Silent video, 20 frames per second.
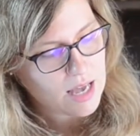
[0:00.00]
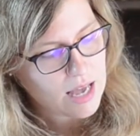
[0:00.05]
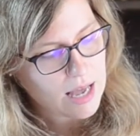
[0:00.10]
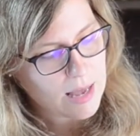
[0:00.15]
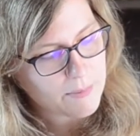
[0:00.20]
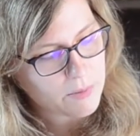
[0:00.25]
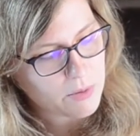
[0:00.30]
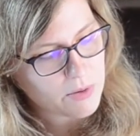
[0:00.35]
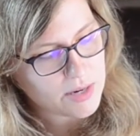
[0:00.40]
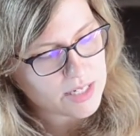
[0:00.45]

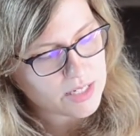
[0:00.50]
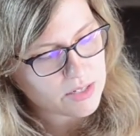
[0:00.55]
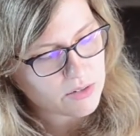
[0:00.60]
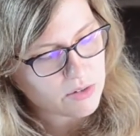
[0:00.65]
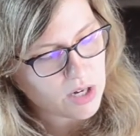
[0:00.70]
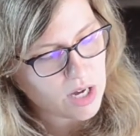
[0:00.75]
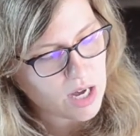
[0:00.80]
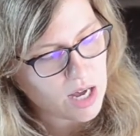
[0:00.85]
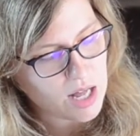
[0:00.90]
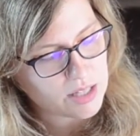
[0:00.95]
I'm going to
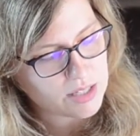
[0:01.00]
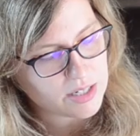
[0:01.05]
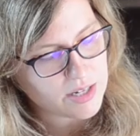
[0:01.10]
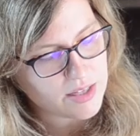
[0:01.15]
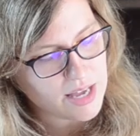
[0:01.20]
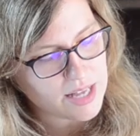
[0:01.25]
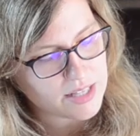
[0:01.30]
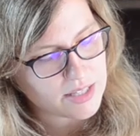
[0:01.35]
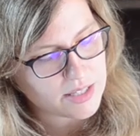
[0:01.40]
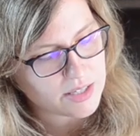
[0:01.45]
color
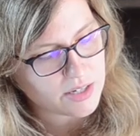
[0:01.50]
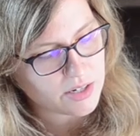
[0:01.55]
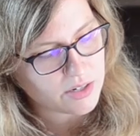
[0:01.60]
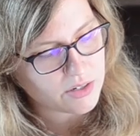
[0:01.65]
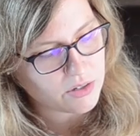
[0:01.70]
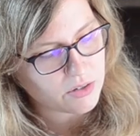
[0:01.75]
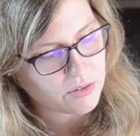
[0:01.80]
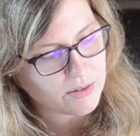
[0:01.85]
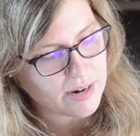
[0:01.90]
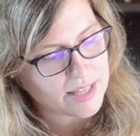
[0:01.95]
that
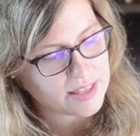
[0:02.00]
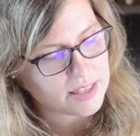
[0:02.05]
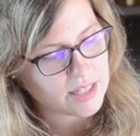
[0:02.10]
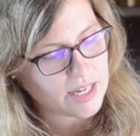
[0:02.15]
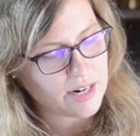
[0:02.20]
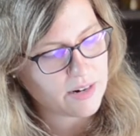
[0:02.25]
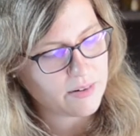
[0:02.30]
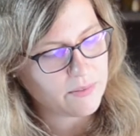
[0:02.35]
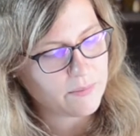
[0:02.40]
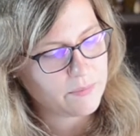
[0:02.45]
circle right
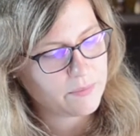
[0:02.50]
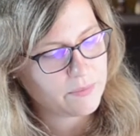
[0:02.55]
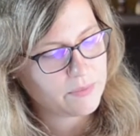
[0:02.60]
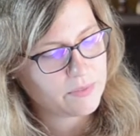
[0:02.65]
there,